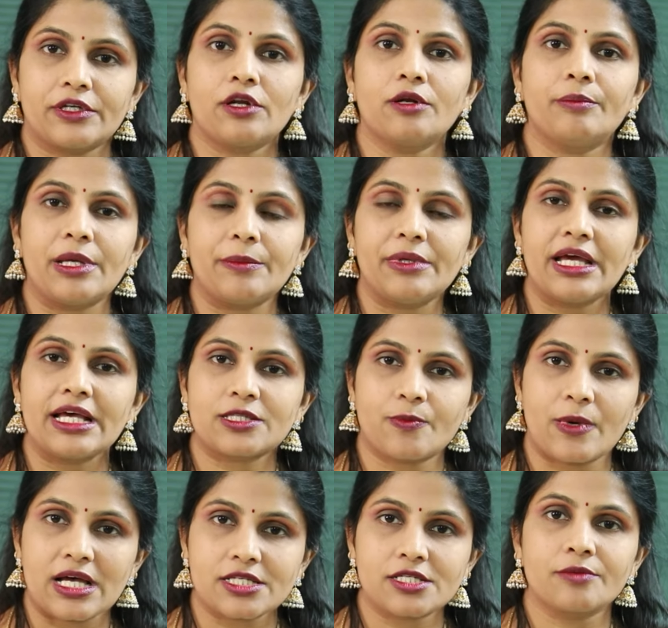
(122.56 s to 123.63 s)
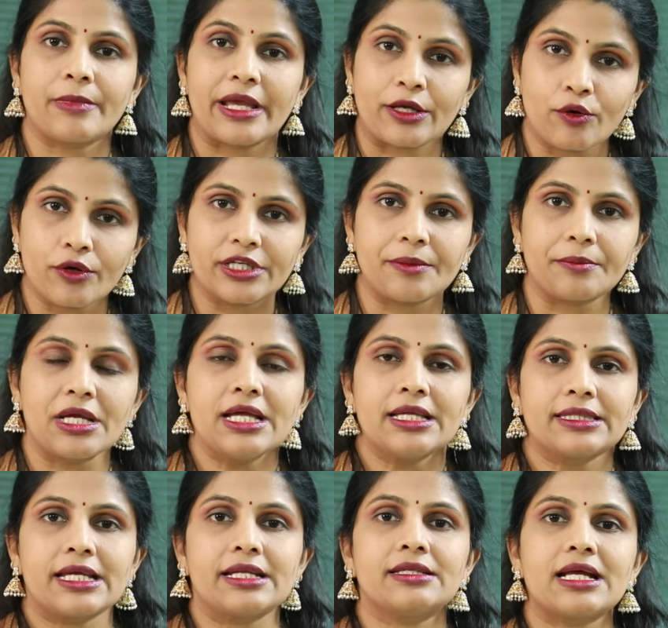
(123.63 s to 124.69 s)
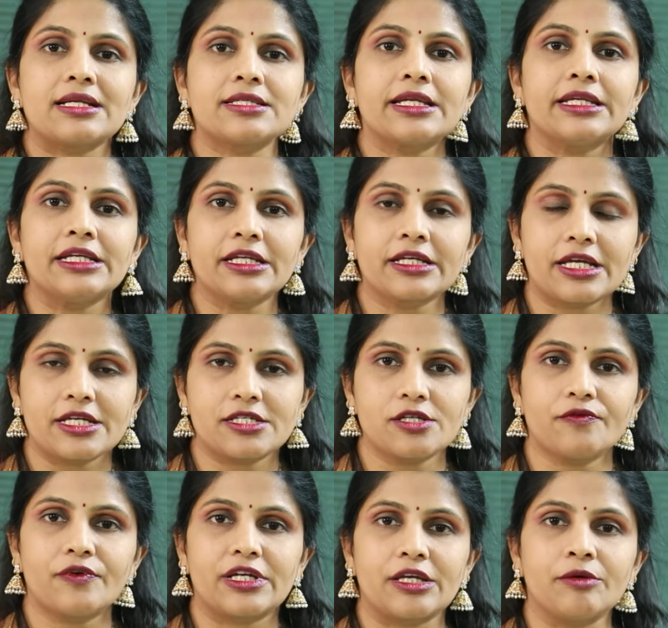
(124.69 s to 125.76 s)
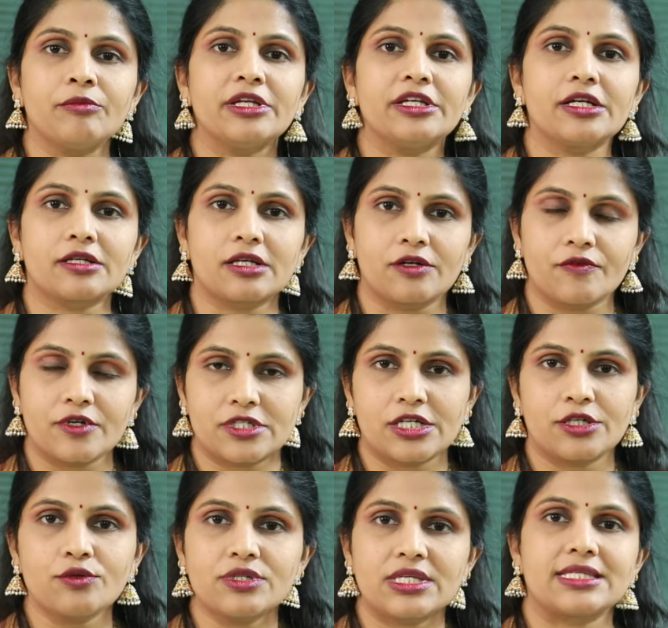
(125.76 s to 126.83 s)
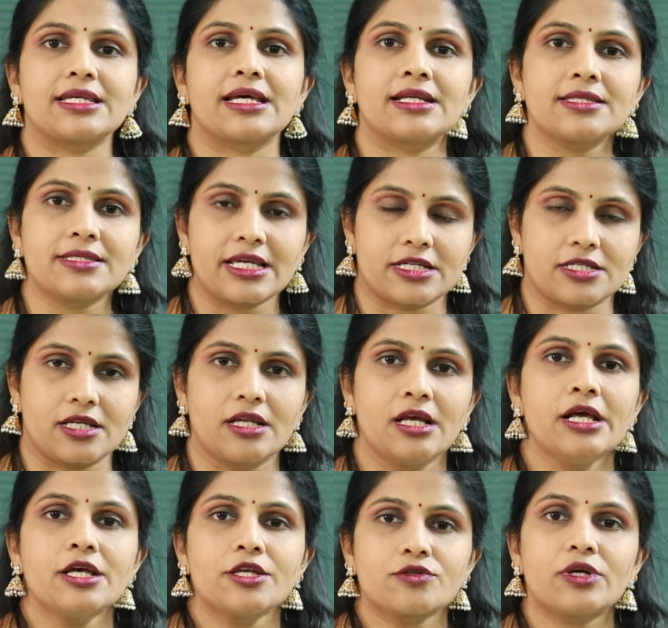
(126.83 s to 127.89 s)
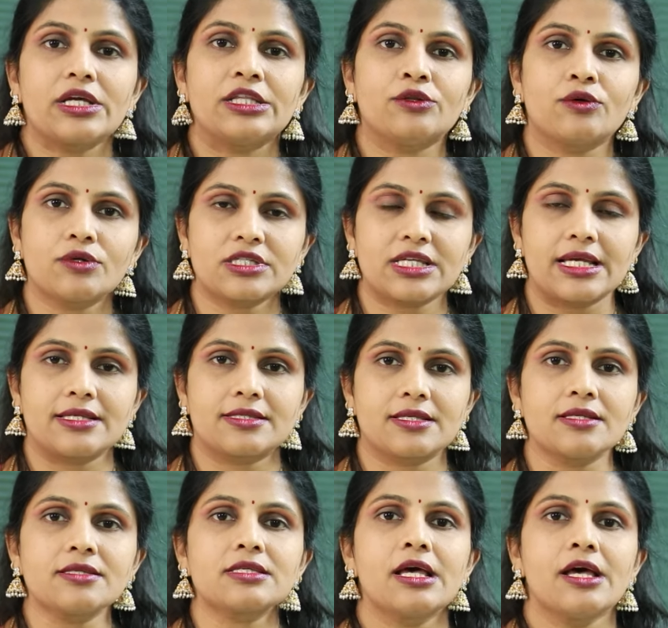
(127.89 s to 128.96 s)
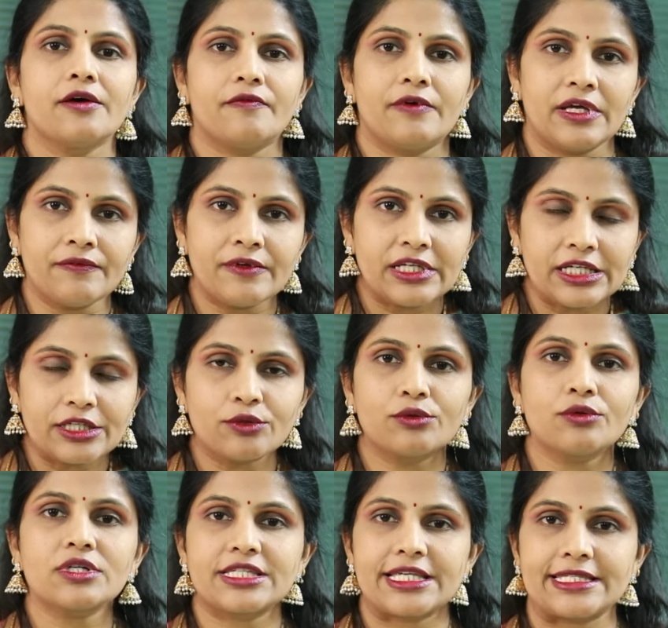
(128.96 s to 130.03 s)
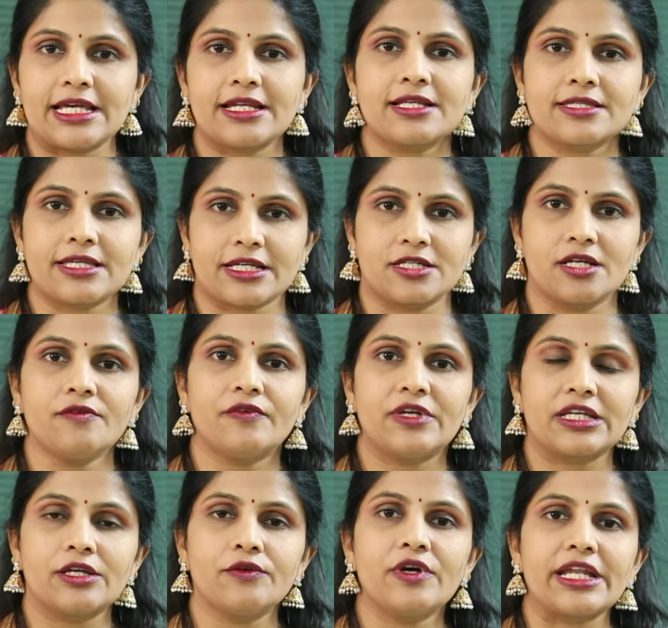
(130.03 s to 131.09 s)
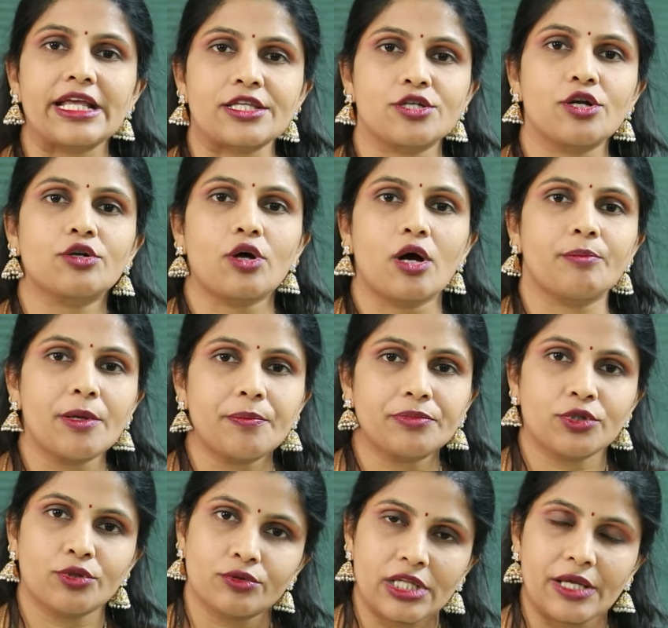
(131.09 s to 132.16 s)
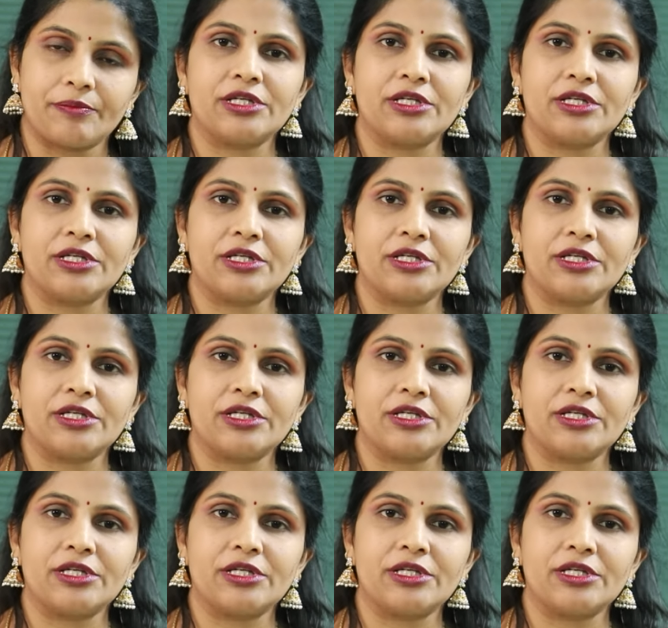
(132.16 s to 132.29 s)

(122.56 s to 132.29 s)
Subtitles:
at all baby has passed meconium, then that's an indication for immediate conversion to cesarean section. So in those cases where we need to do a cesarean section, we give an extra top-up through the